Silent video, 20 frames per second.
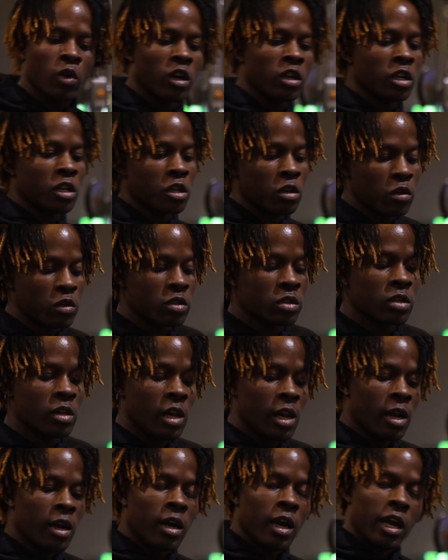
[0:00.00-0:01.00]
going to use
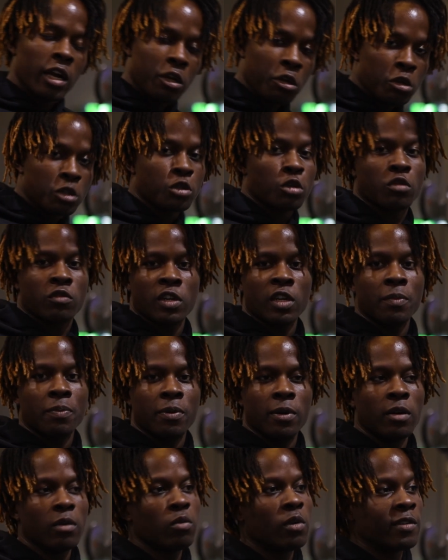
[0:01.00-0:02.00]
a neutral grip.
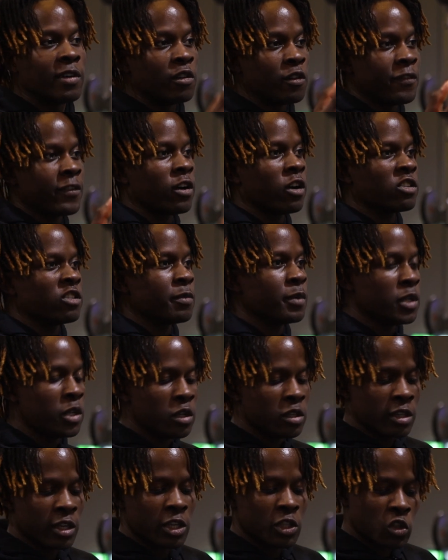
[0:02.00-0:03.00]
With everything else, we've been
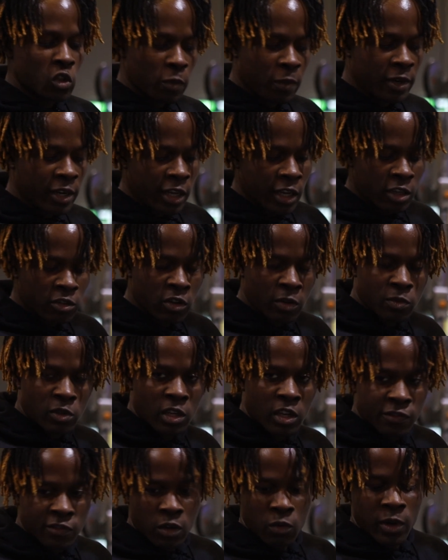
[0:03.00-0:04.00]
using a supinated grip to
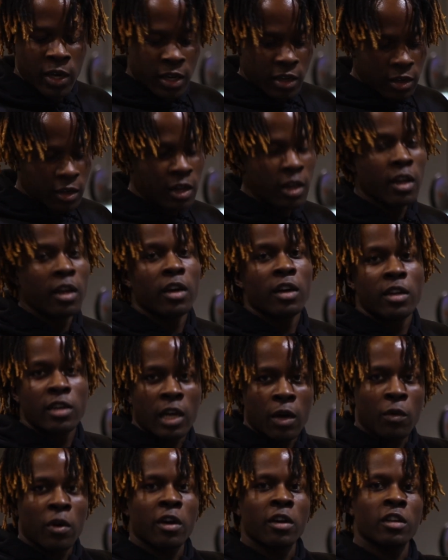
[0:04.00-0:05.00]
lift the weight.
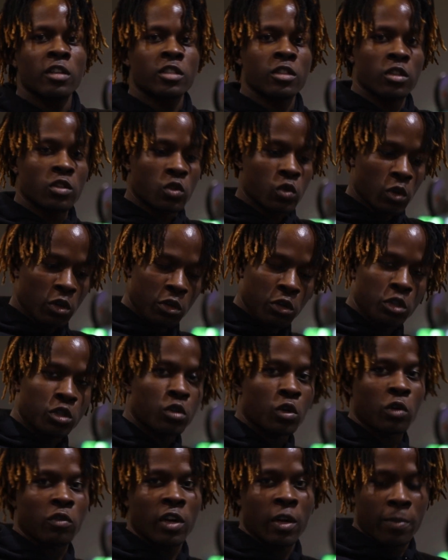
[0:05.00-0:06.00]
Now we're going to turn to a
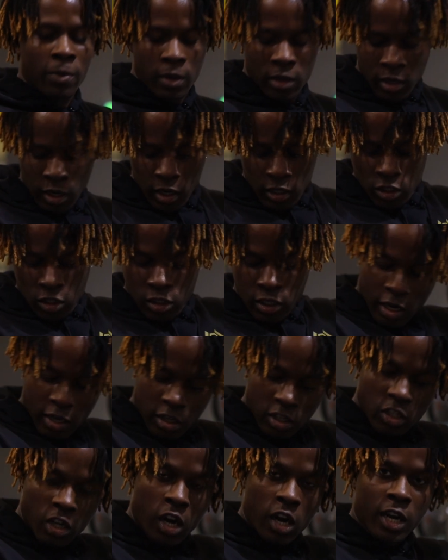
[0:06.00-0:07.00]
neutral grip to kind
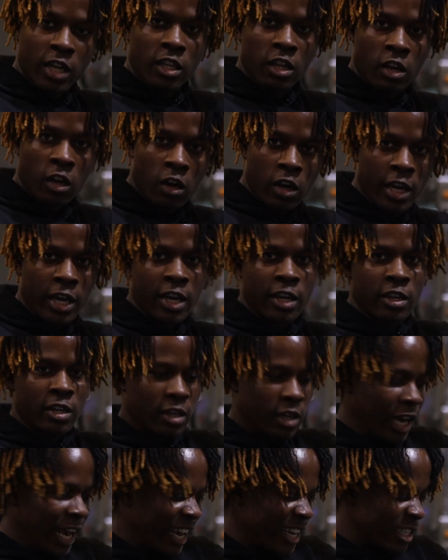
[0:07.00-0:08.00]
of target the long head
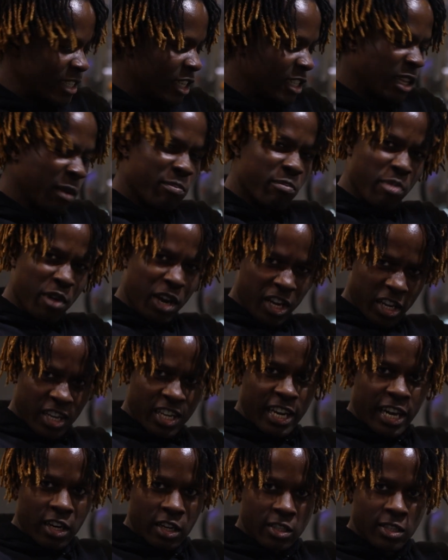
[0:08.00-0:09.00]
and the
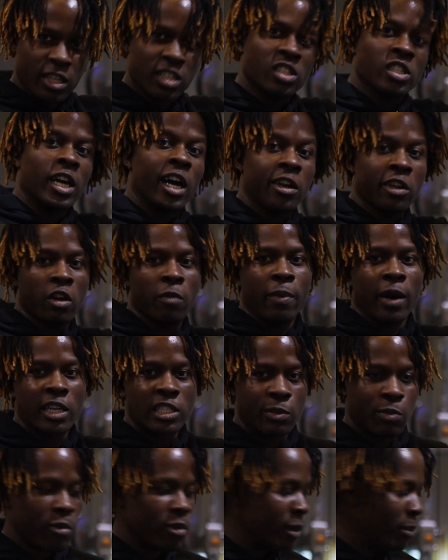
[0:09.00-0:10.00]
brachialis, the side of your
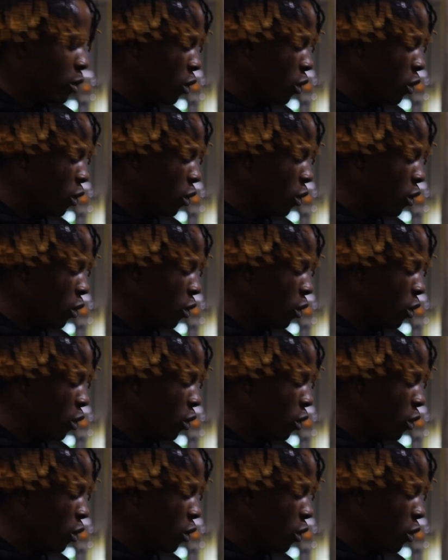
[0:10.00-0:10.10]
bicep a bit